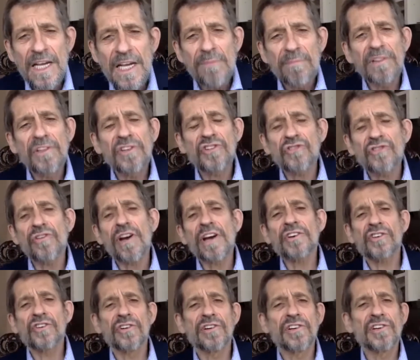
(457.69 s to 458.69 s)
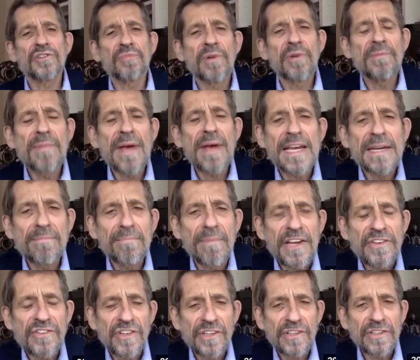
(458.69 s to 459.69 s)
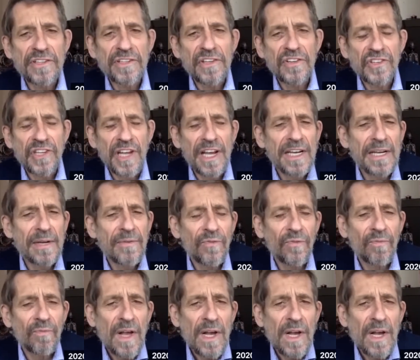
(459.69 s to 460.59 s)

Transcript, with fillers: but the structure has remained basically the same